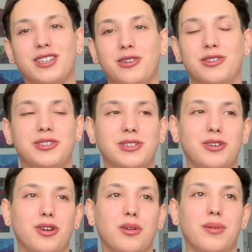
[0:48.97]

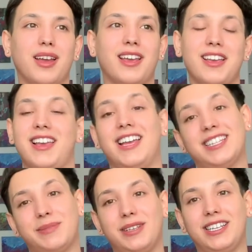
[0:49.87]
YouTube?
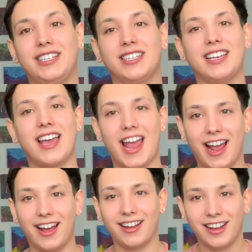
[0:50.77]
It's me,
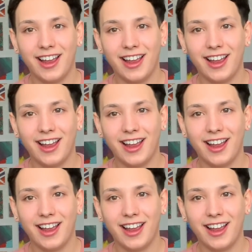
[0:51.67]
Ann.